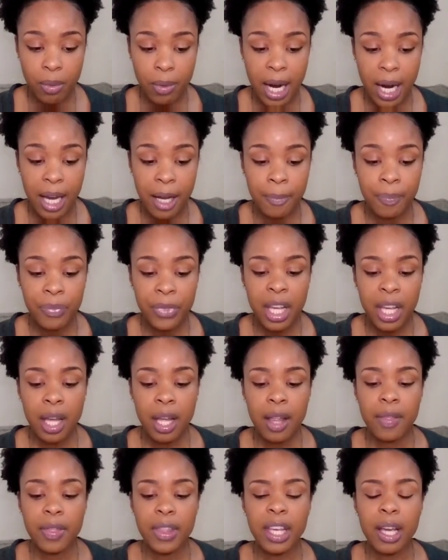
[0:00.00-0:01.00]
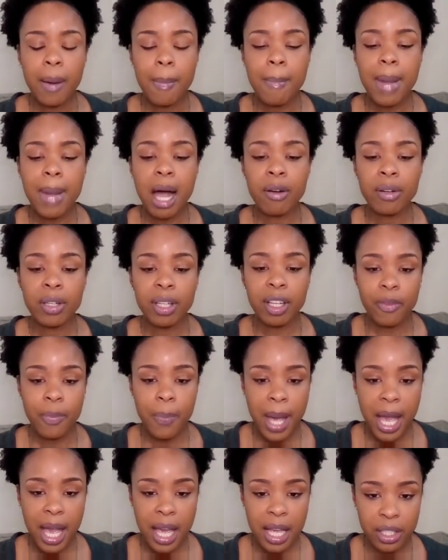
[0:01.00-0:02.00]
right? The amount of
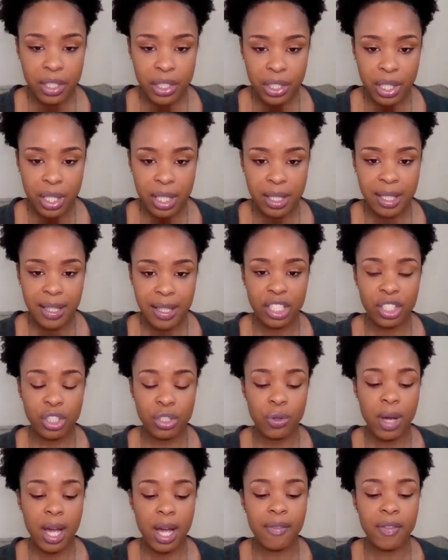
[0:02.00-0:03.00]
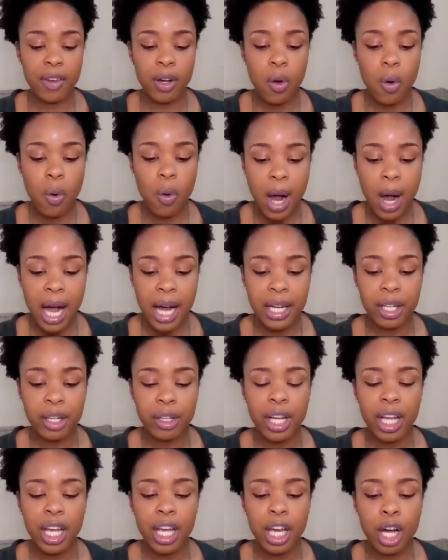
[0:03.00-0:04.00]
patience that you have
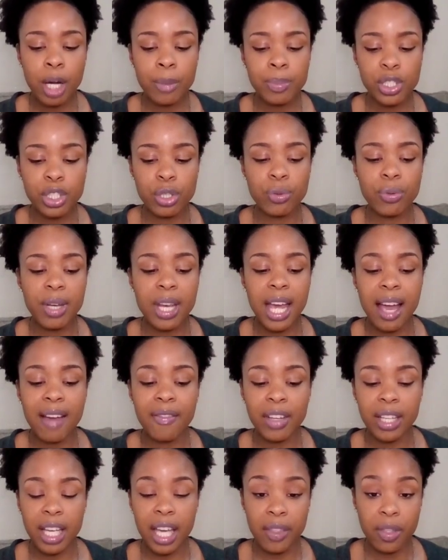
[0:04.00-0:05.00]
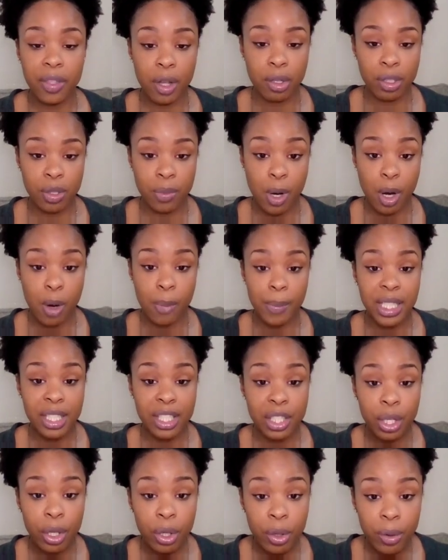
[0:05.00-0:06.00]
acquired helps you navigate those
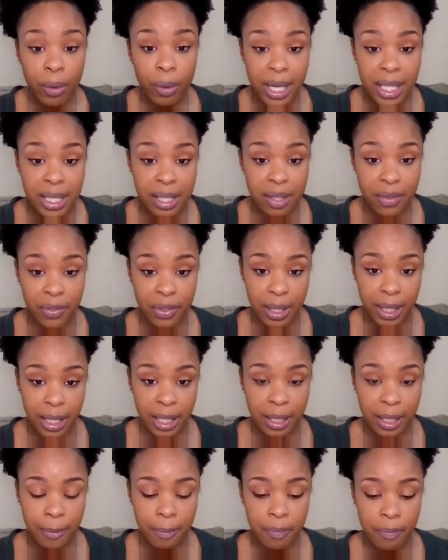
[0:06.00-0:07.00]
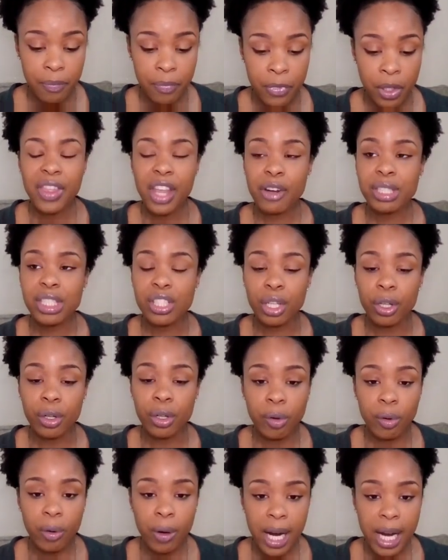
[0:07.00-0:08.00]
moments gracefully. There is a
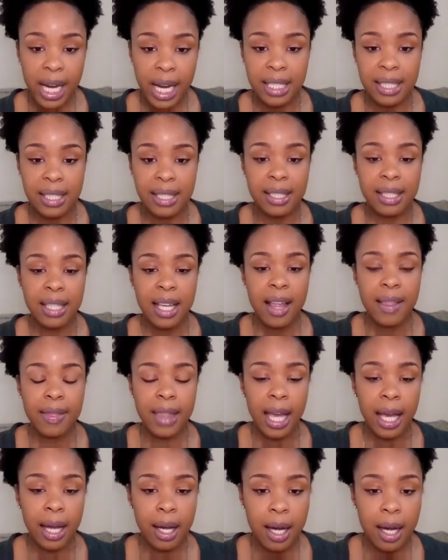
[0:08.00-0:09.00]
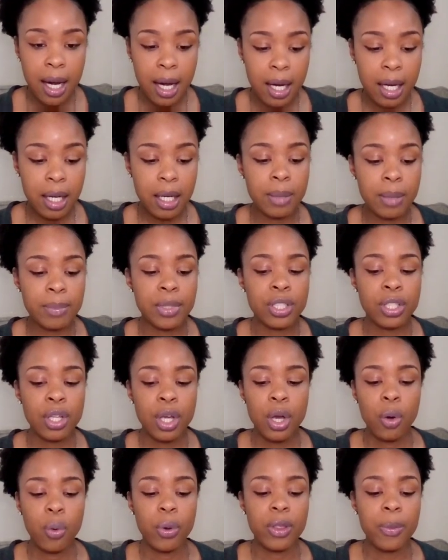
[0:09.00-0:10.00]
grace that comes
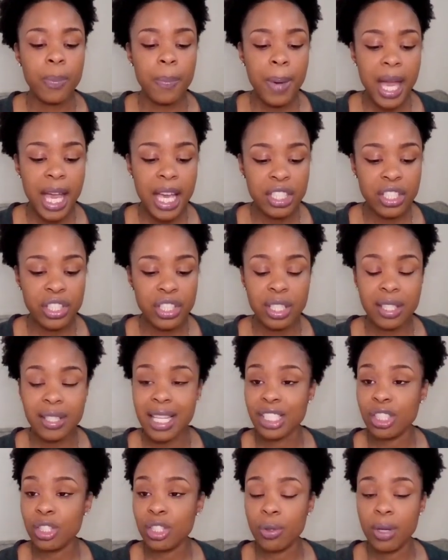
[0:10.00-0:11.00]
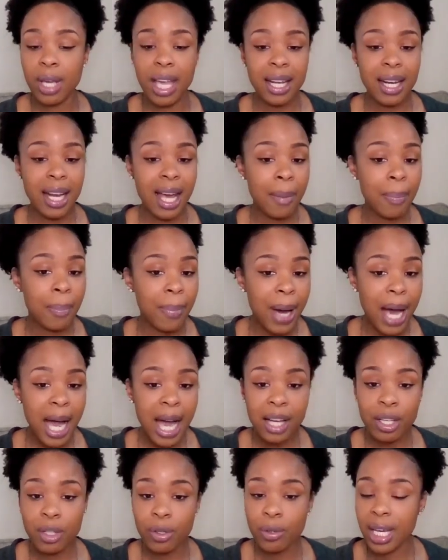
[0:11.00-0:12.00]
with patience that you cannot
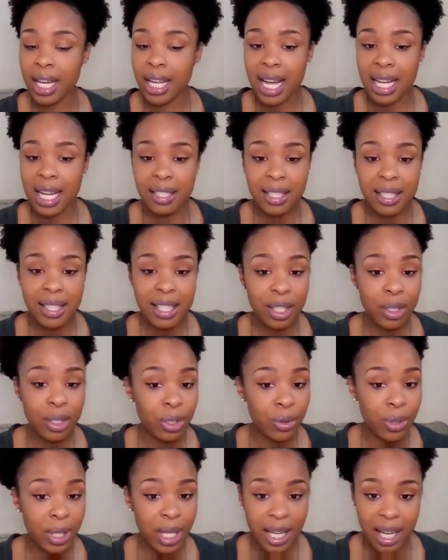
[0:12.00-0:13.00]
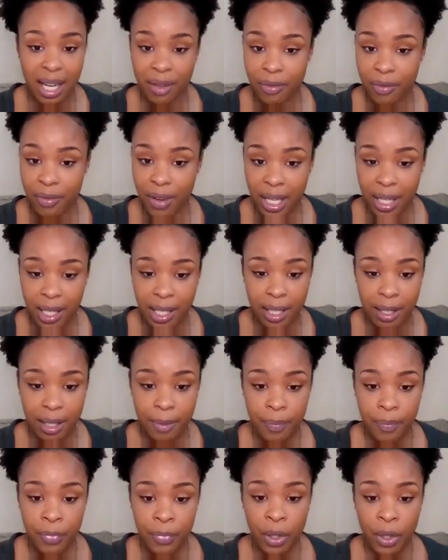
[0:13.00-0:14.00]
buy, you cannot steal, you cannot fake it,